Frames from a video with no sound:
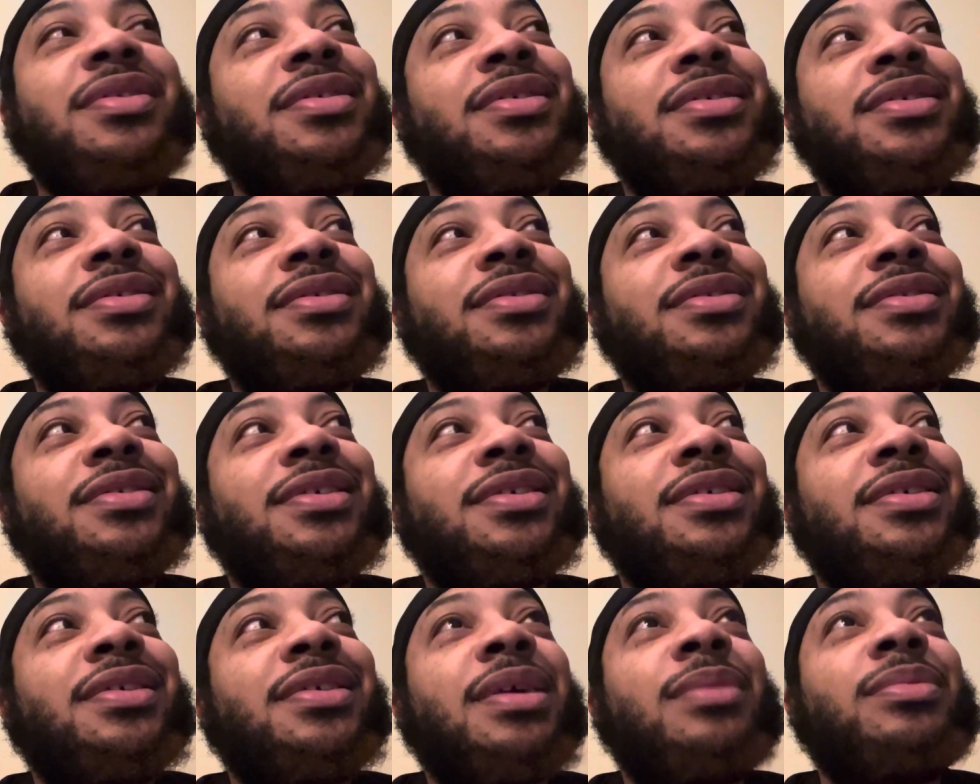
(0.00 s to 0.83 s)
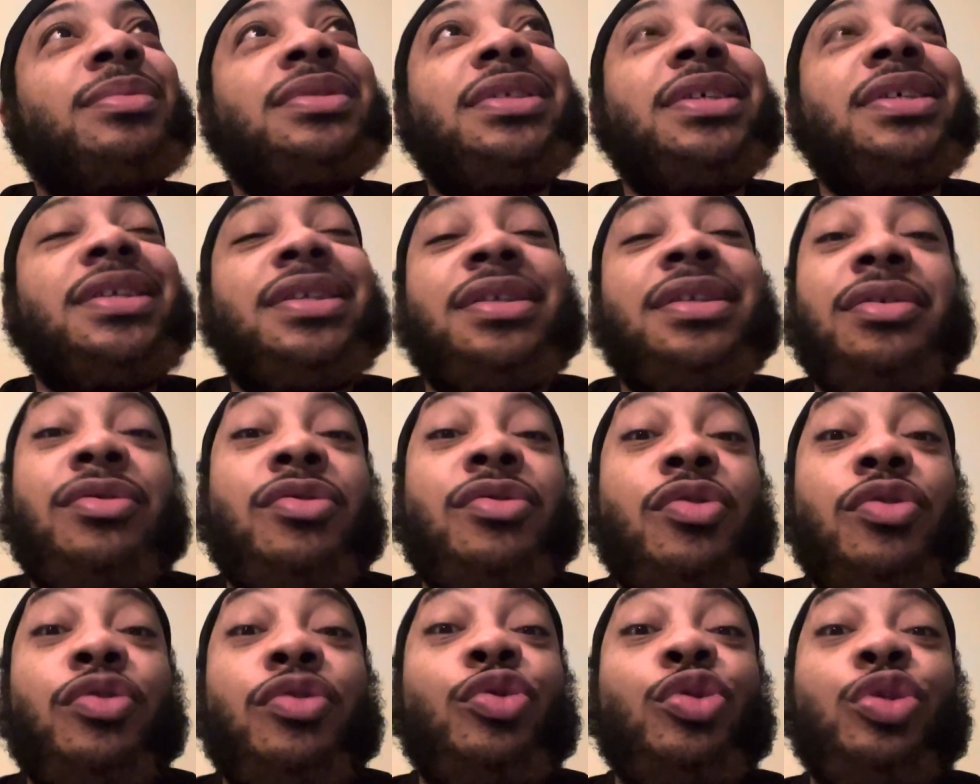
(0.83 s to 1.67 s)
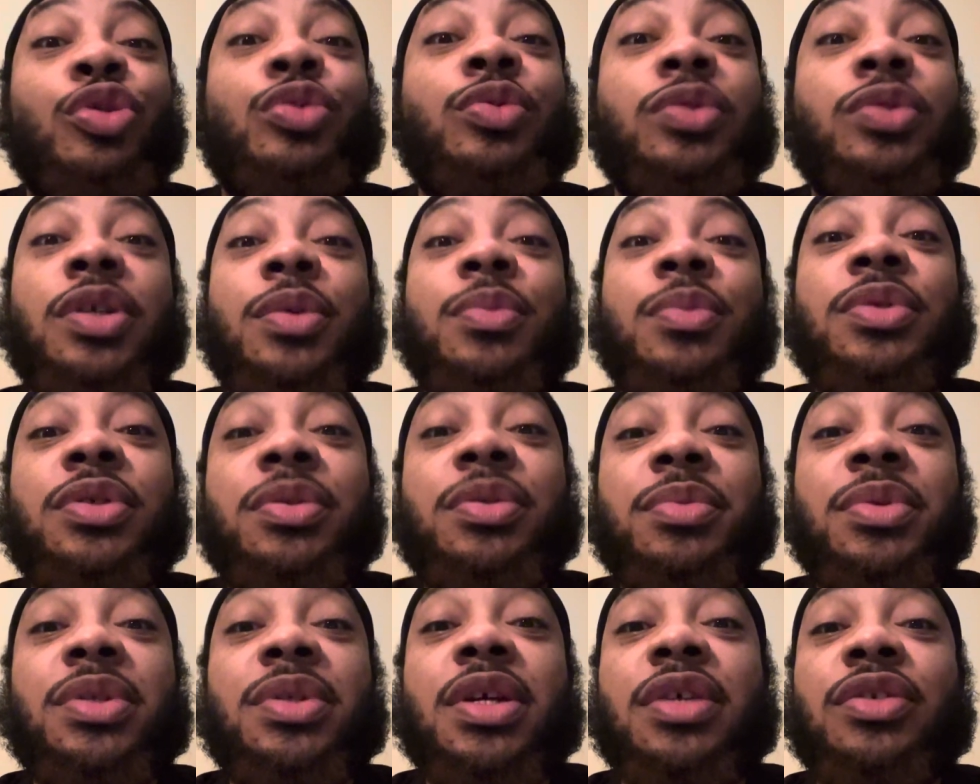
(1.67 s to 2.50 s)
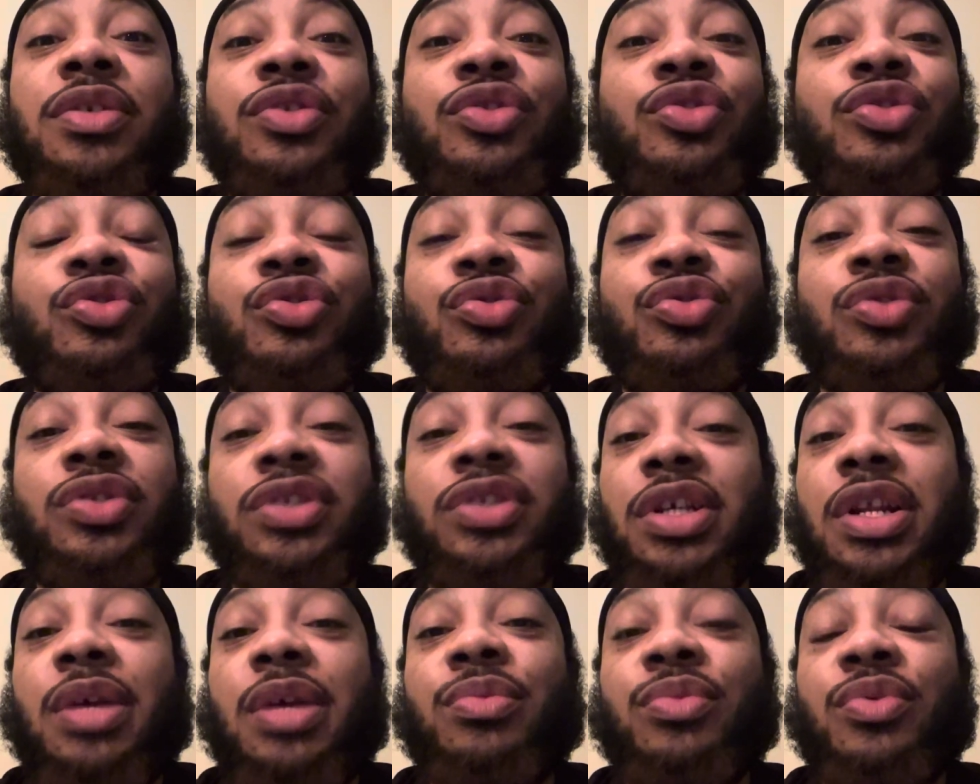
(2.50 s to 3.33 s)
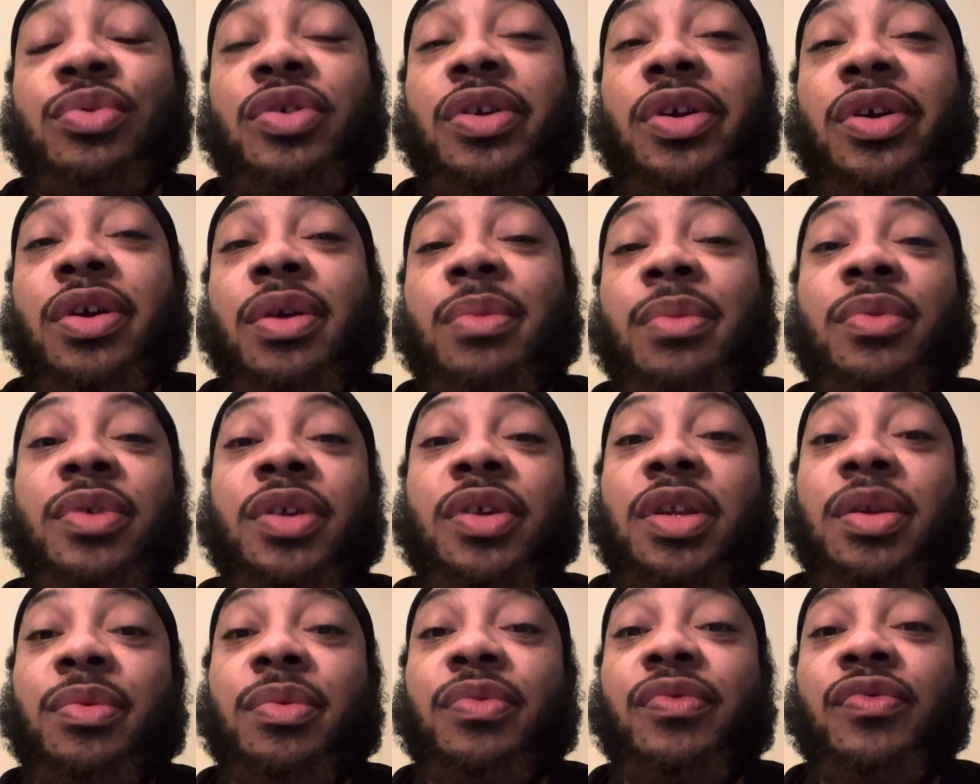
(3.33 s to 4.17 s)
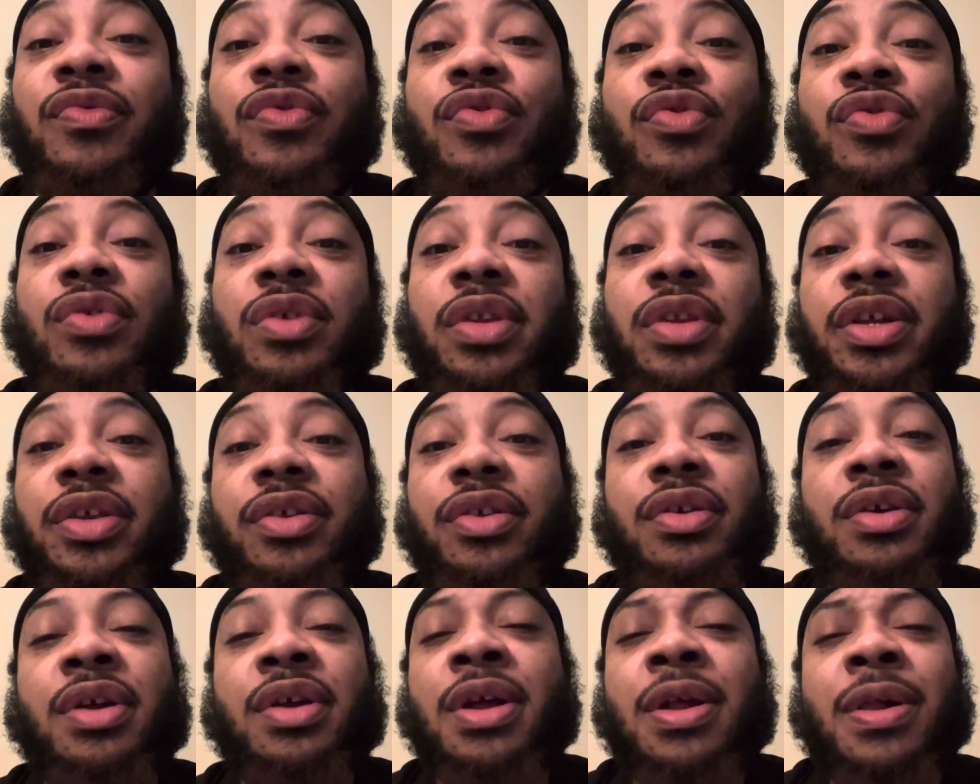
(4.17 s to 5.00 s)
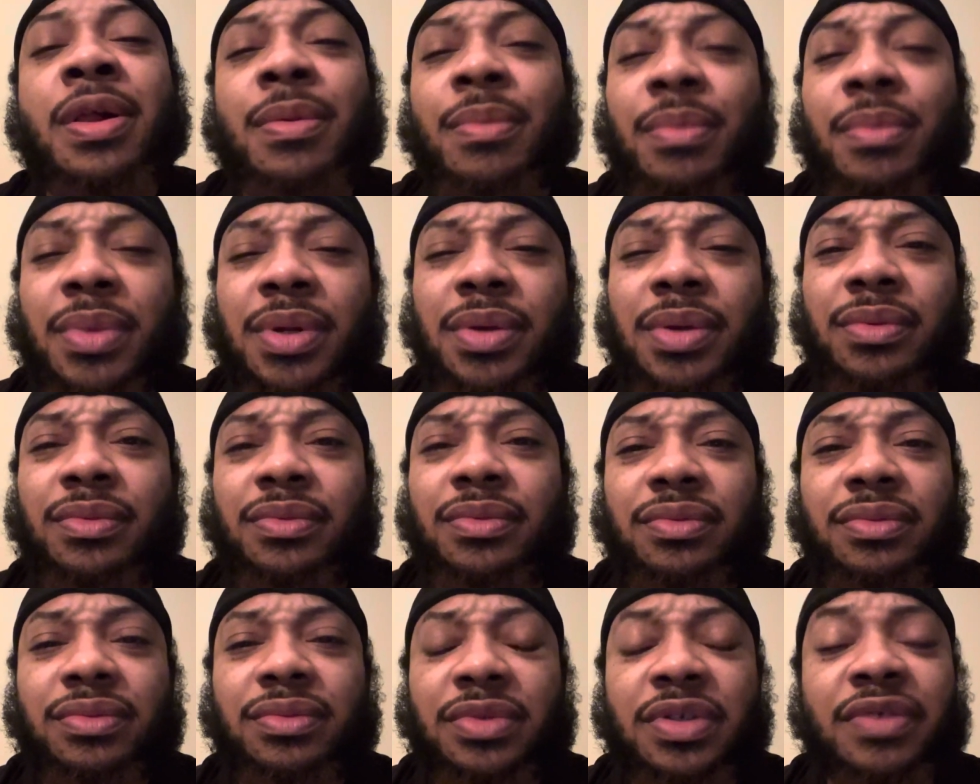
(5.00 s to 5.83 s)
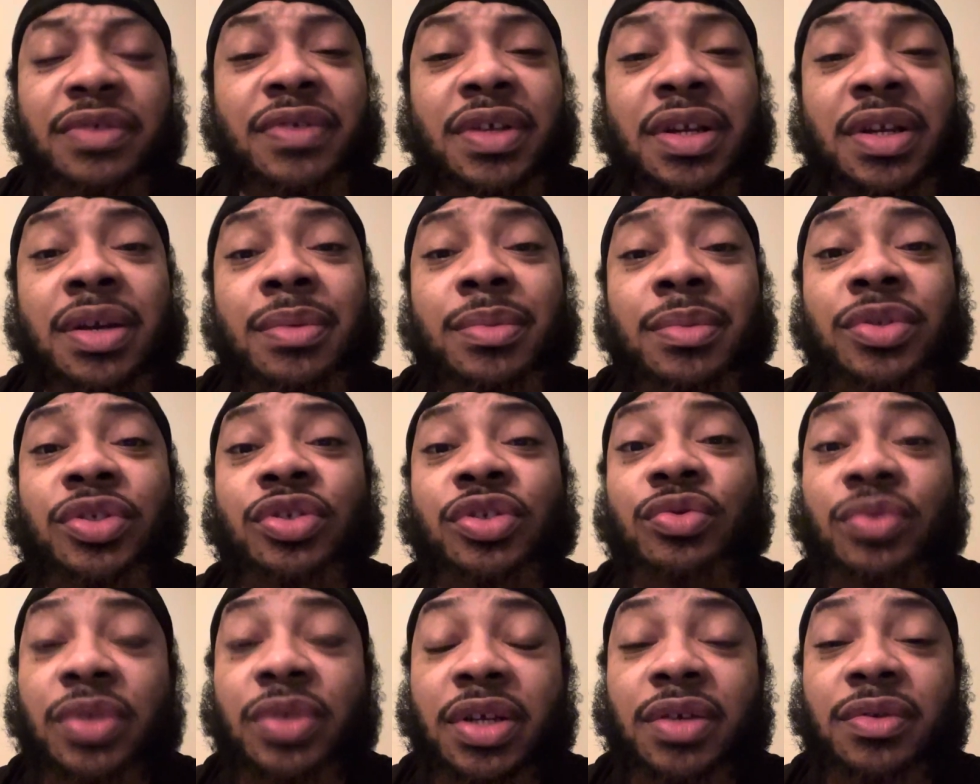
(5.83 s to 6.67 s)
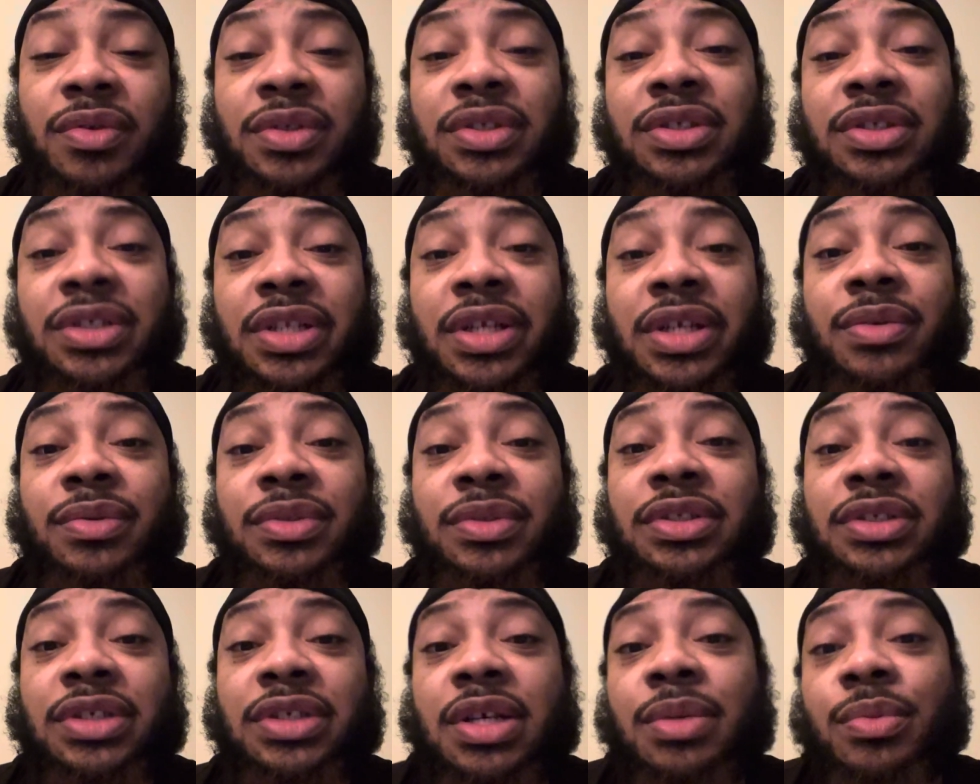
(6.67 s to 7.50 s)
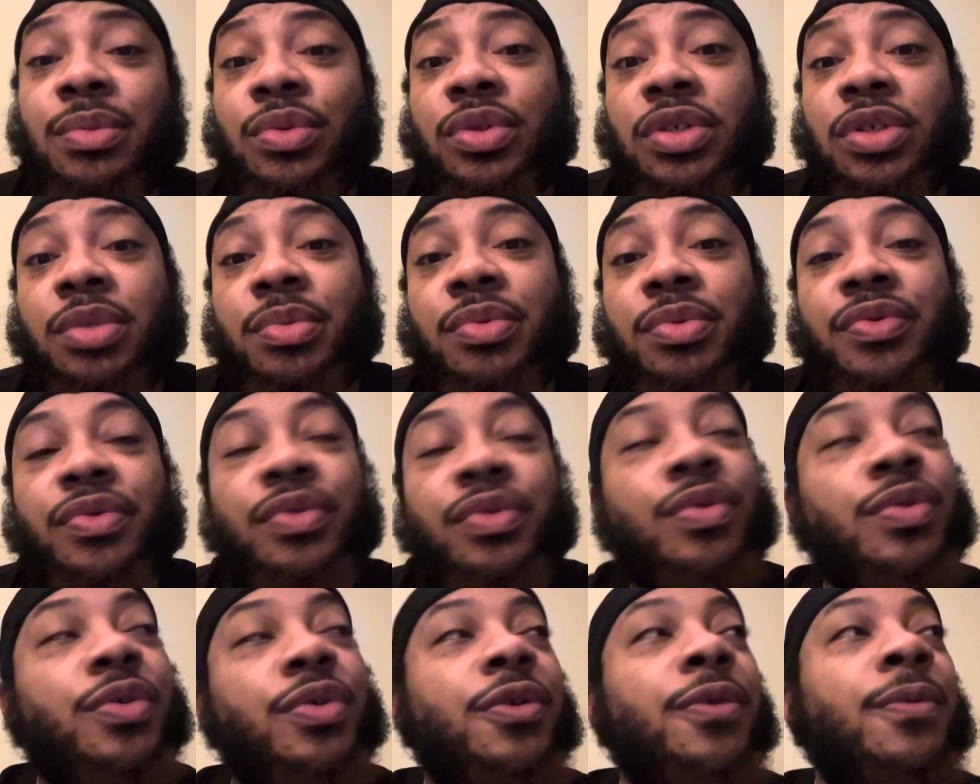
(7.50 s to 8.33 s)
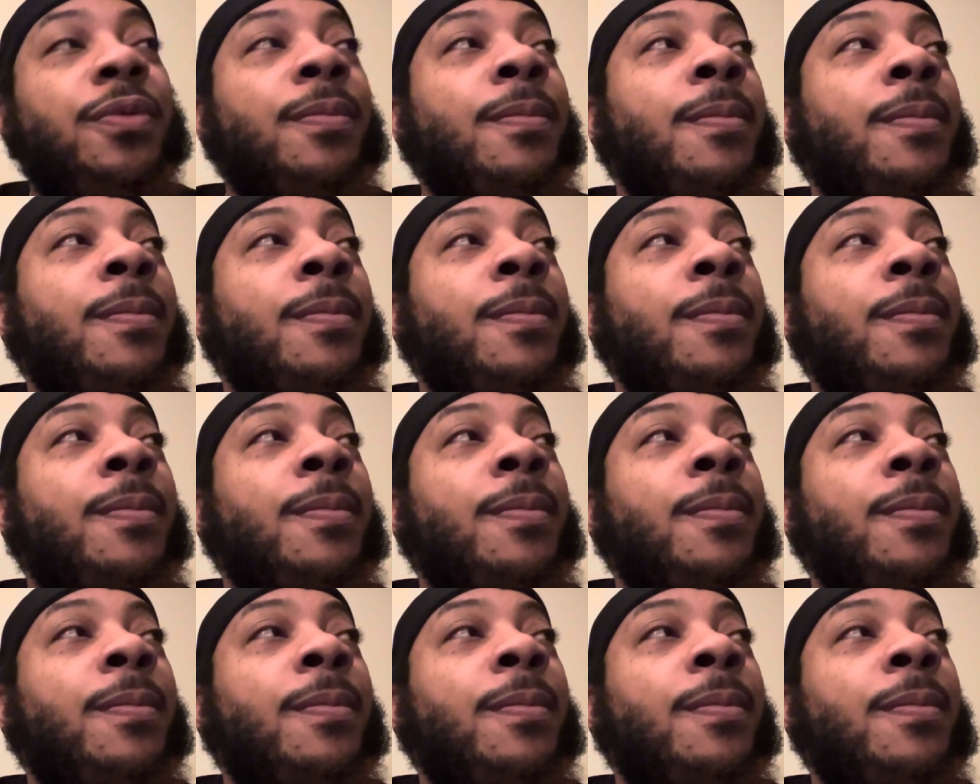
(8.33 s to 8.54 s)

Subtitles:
And I was laying here and all thoughts were coming to me. And I said, I'm all right, I'm gonna get up and record later. But if they're coming to you now, this is now the time you need to be recording.